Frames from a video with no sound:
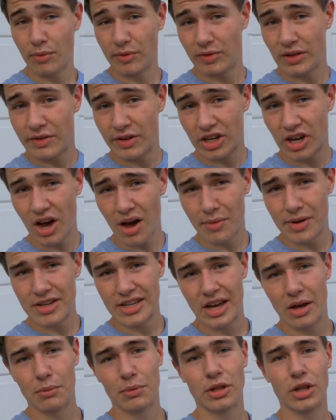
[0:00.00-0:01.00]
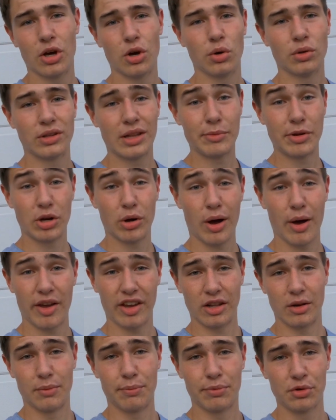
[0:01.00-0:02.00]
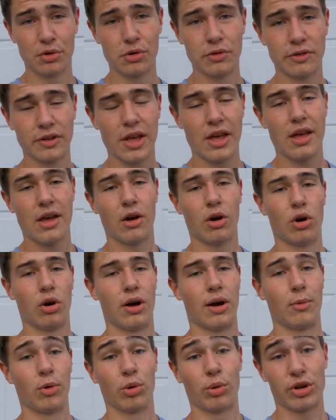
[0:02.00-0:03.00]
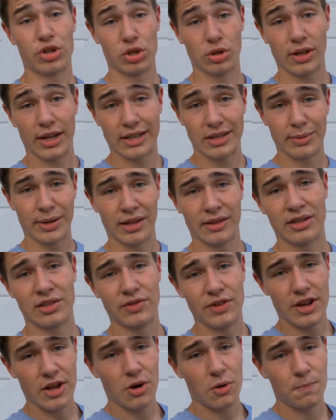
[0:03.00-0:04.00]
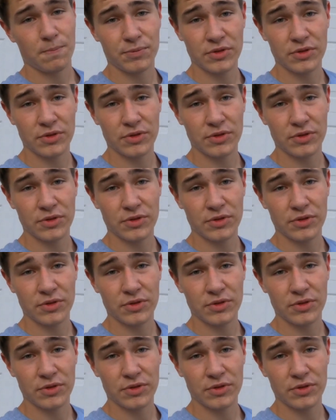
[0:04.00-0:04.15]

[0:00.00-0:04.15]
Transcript: Leave a comment down below, let me know how improve or what you liked about this video.